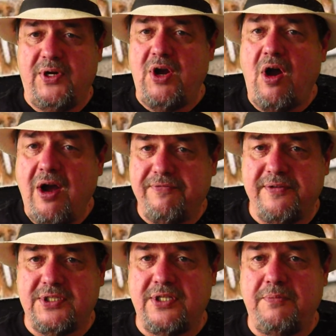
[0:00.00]
very
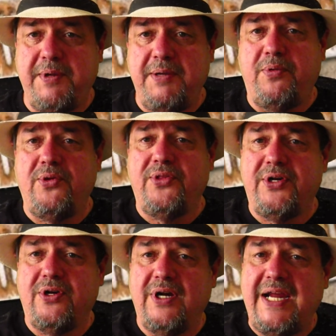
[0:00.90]
often to the people
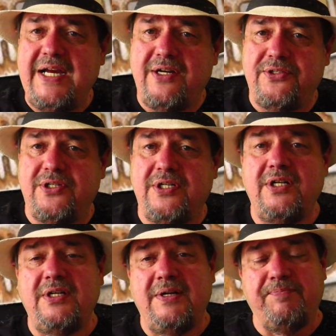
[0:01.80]
that are
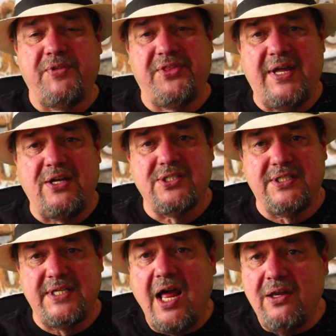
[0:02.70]
800 the
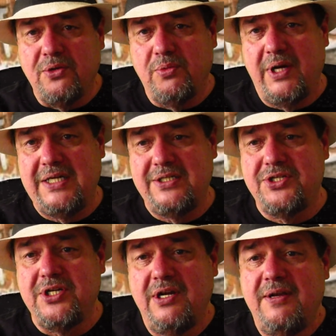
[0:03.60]
$1,000
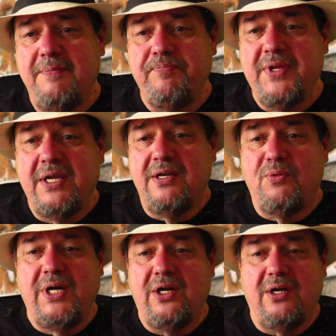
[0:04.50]
range
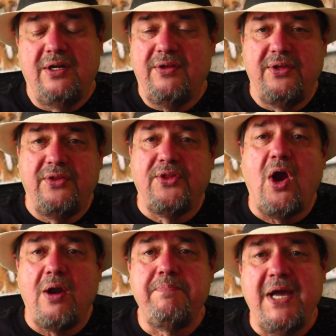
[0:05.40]
where there
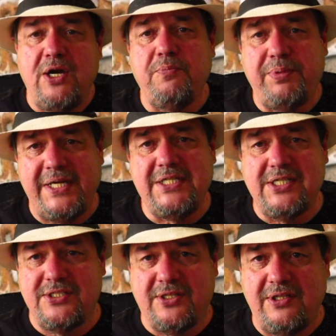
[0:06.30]
are better
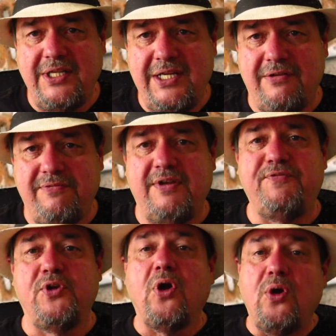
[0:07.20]
places to live
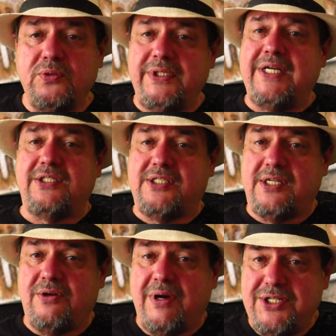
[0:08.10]
if your only
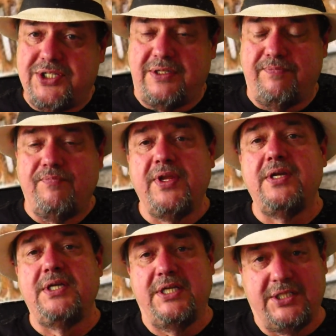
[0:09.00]
consideration
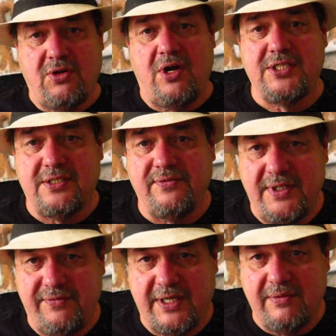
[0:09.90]
is cost of
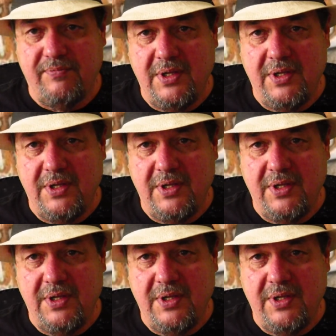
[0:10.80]
living.